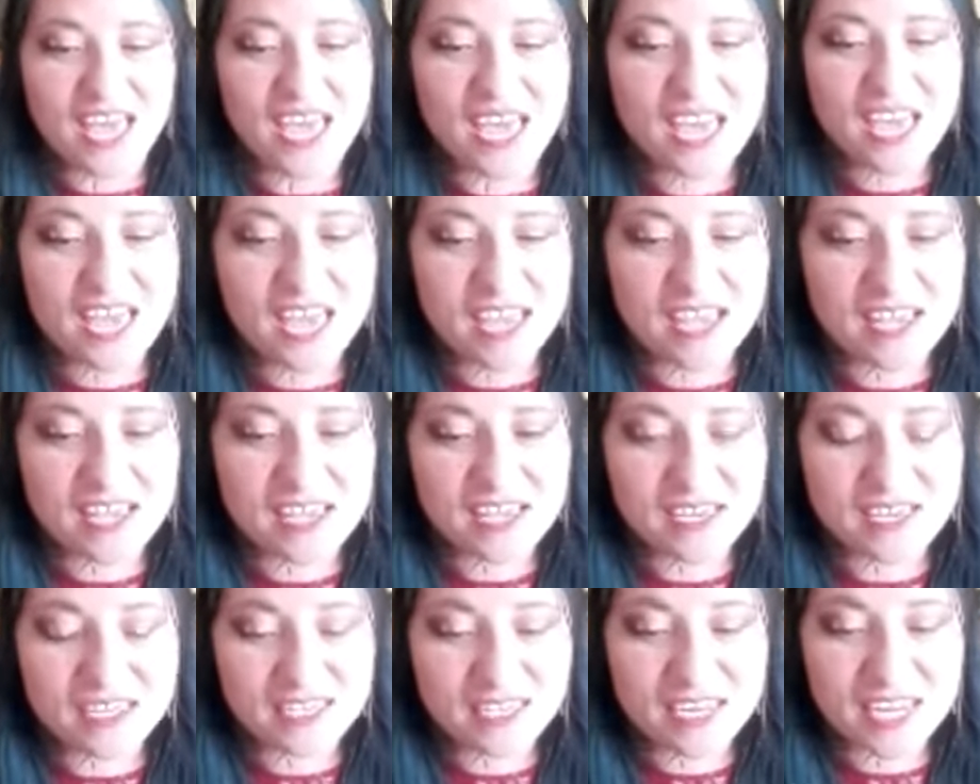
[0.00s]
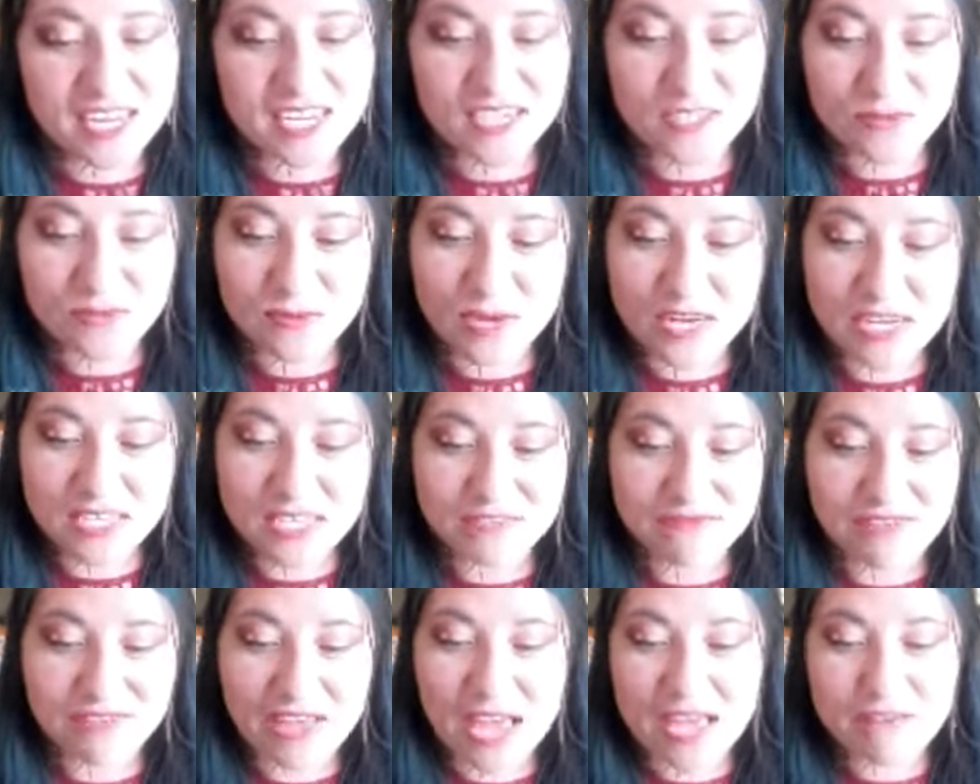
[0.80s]
And next one
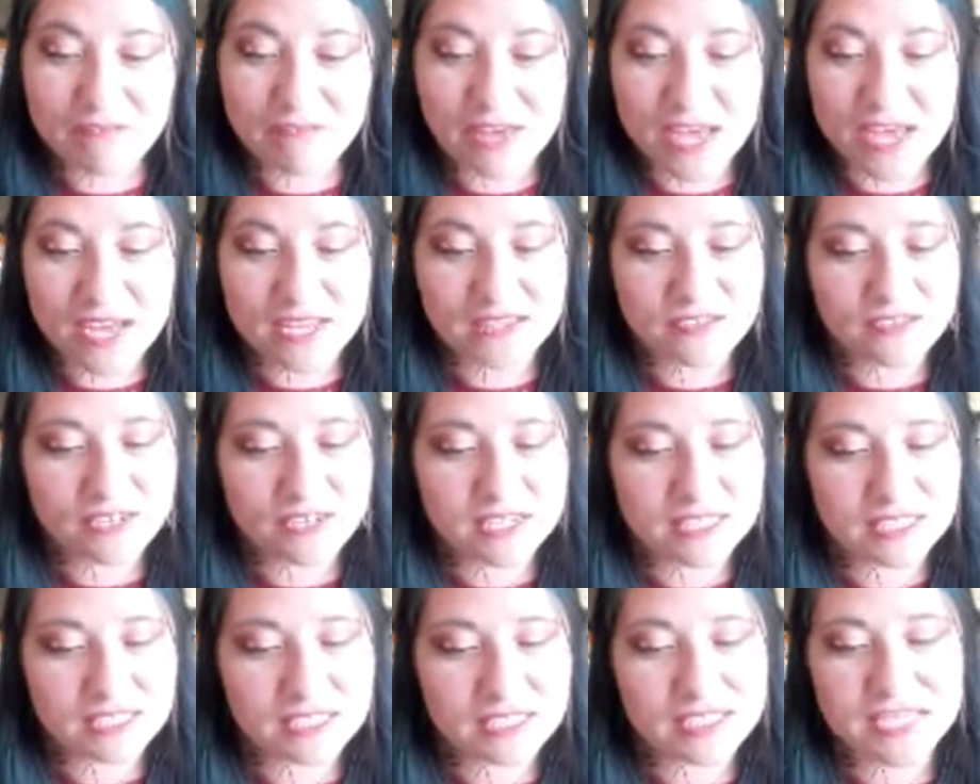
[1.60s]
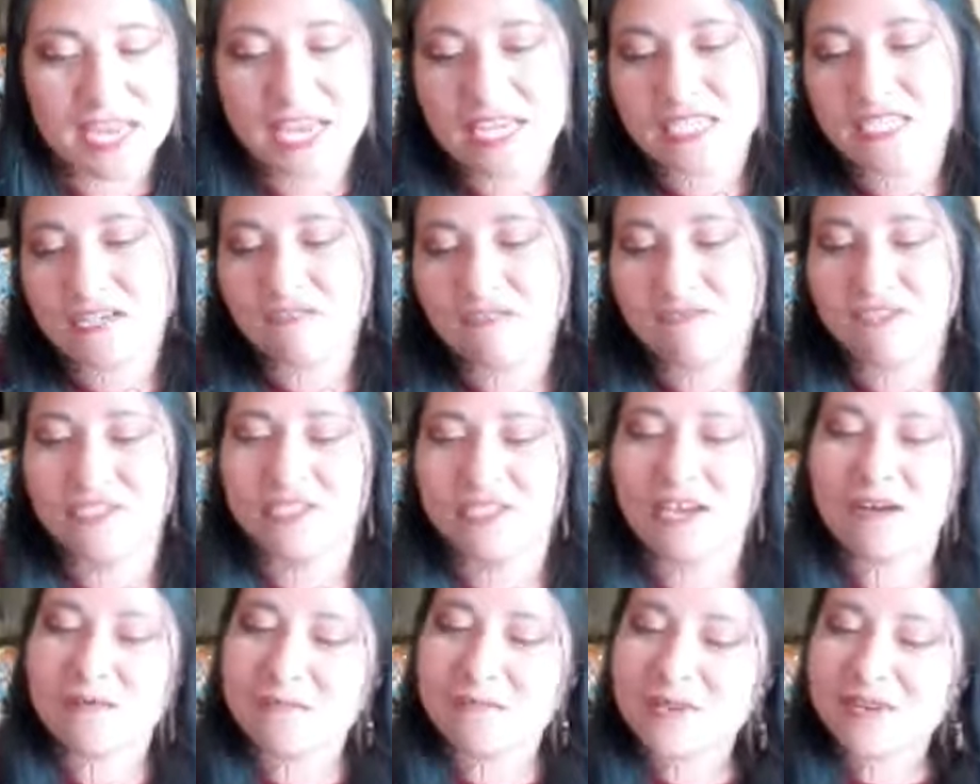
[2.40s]
is 500 Days of
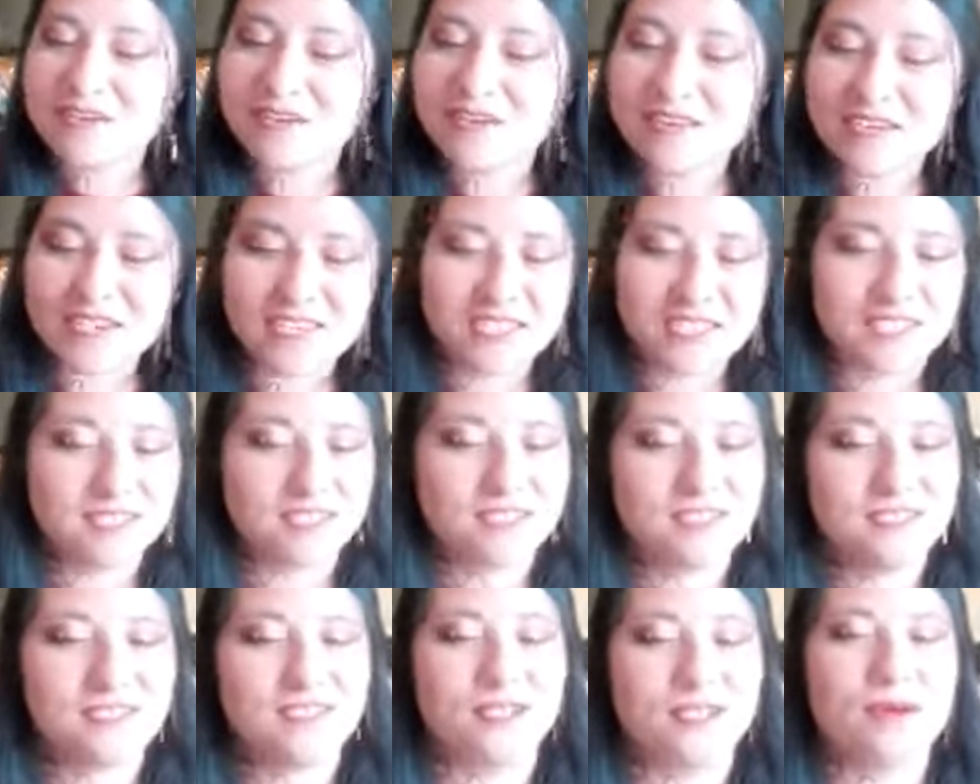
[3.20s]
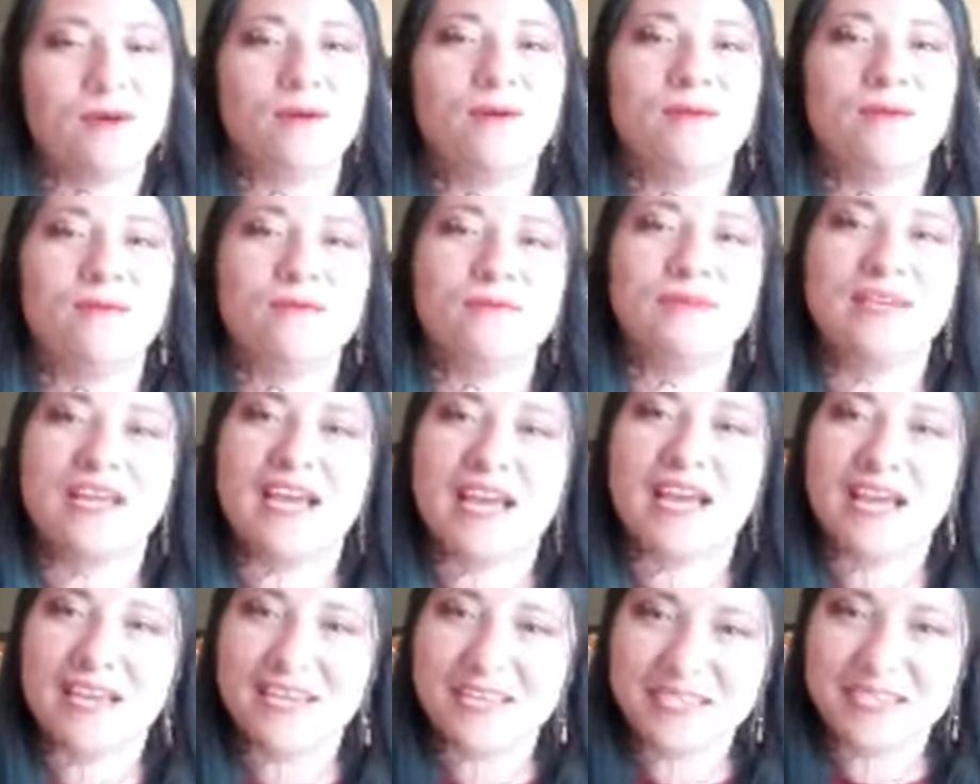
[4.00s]
Summer. It's so
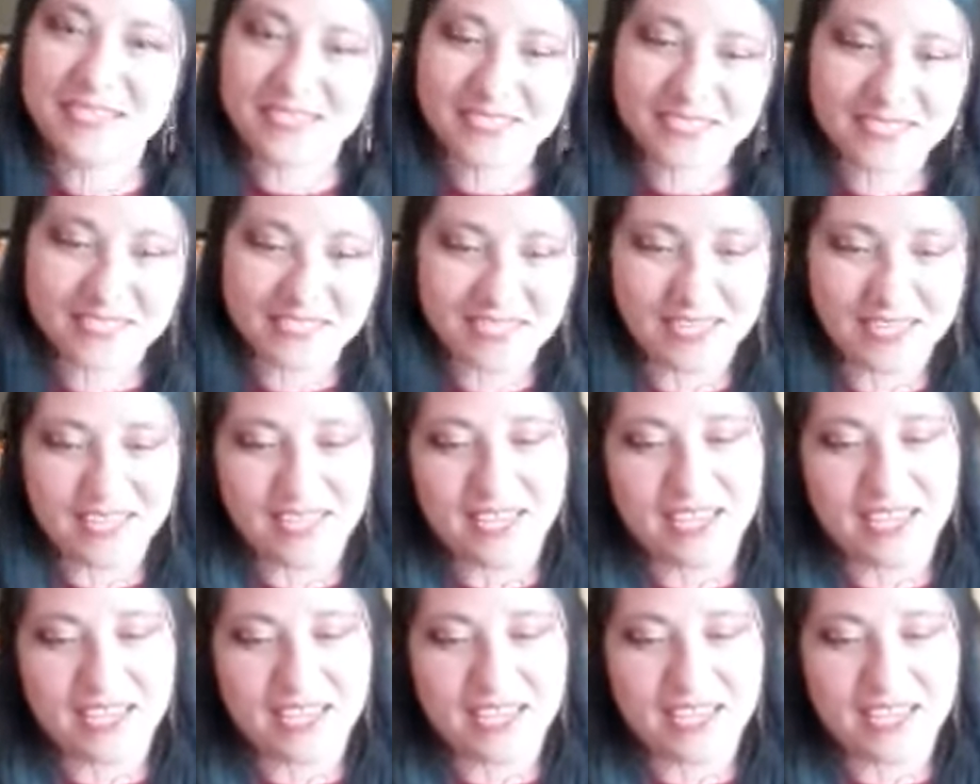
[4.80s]
nice.